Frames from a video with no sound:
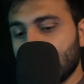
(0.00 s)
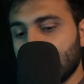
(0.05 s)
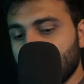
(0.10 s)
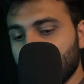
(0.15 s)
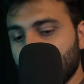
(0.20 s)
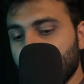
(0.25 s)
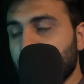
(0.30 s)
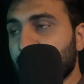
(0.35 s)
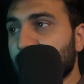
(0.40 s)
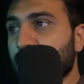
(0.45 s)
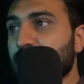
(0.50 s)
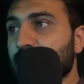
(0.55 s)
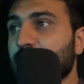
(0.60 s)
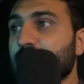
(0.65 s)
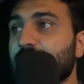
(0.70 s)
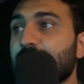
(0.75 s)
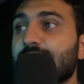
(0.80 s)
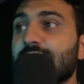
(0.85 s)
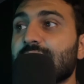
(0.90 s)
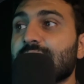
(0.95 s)
we are
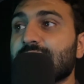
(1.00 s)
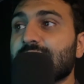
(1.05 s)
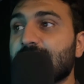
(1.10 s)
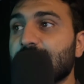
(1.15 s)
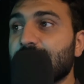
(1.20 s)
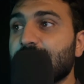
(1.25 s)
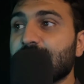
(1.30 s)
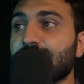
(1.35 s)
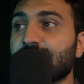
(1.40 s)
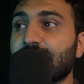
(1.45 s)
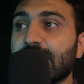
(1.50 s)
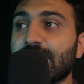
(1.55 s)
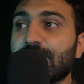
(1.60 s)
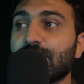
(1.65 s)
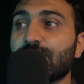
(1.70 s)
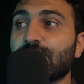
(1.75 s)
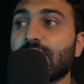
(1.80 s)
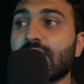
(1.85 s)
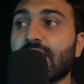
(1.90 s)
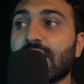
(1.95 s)
giving
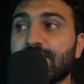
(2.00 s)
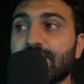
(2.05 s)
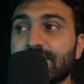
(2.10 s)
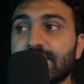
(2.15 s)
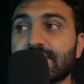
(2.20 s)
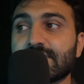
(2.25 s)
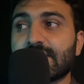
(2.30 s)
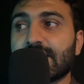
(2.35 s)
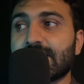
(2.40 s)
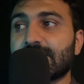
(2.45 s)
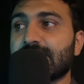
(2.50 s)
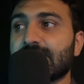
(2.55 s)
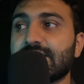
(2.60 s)
value after that.